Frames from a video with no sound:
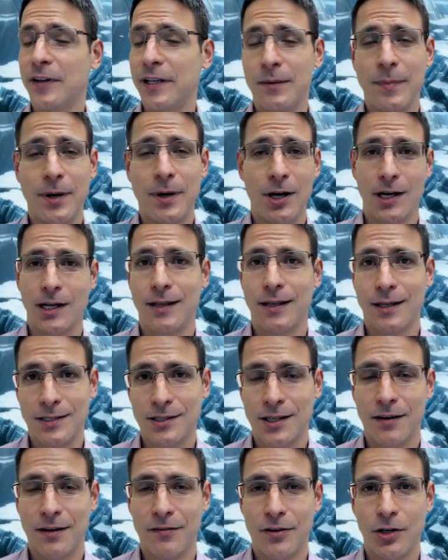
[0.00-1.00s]
in America, that's
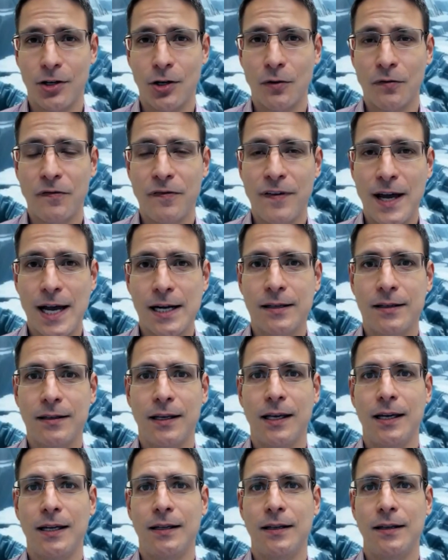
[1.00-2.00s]
not a very known fact,
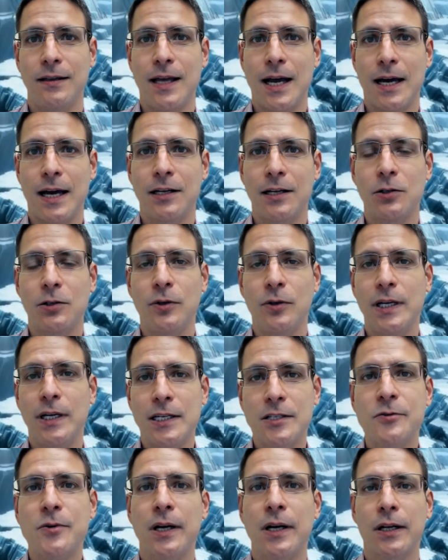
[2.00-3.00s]
and that included
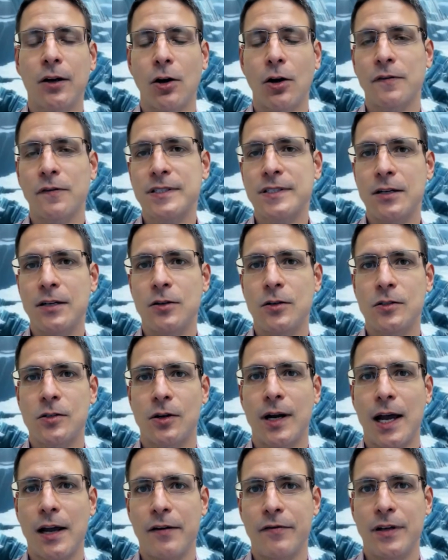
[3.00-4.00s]
Israel. And all of a sudden, you started
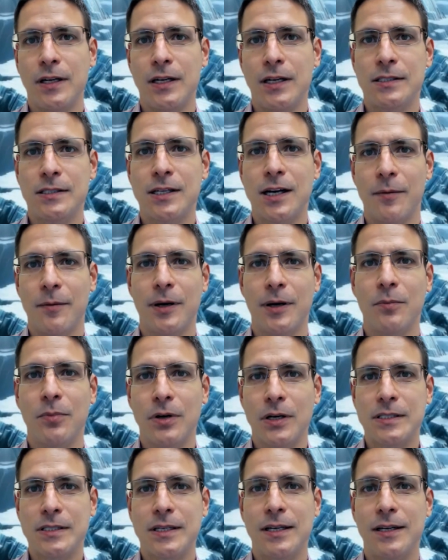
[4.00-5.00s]
having these comic
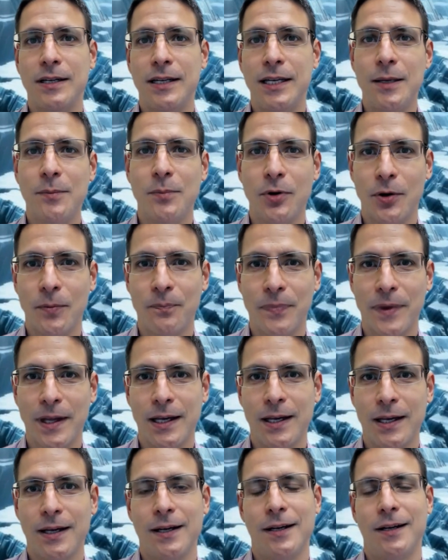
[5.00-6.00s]
books in Hebrew.
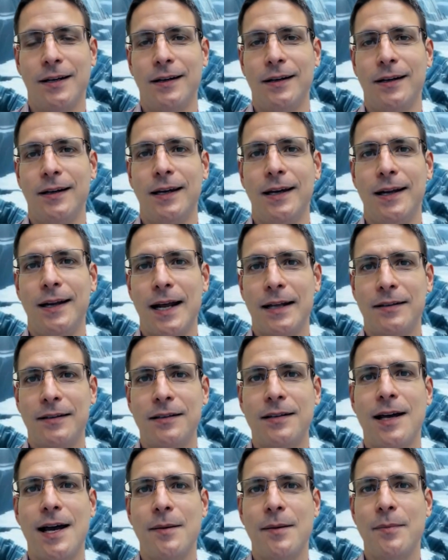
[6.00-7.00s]
And at the
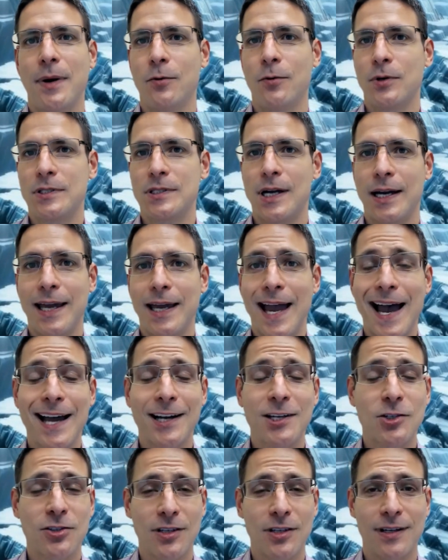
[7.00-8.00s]
time, I
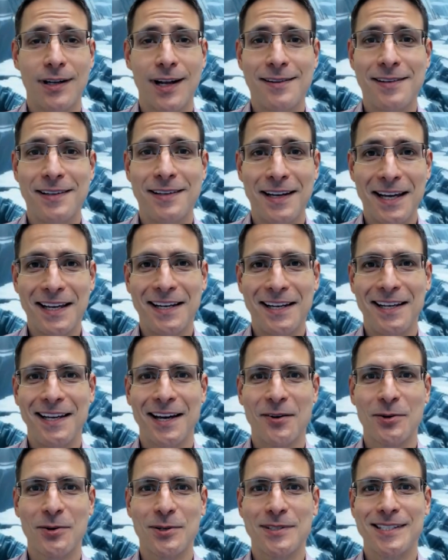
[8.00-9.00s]
hatched in 1980. I
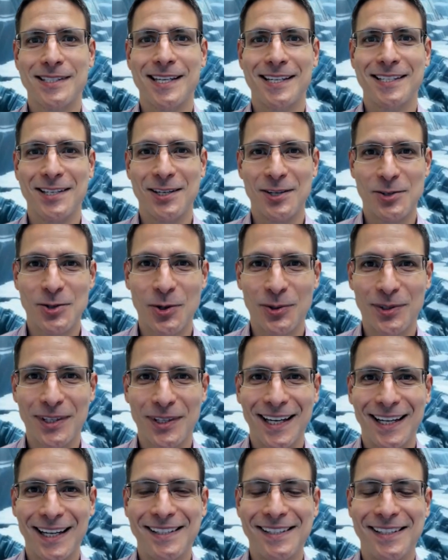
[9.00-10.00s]
was 6 years old in
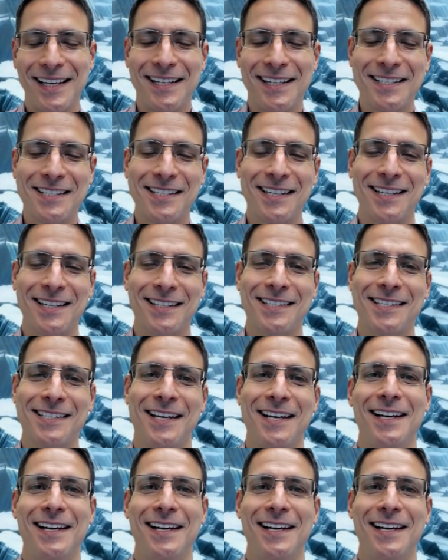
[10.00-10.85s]
1986.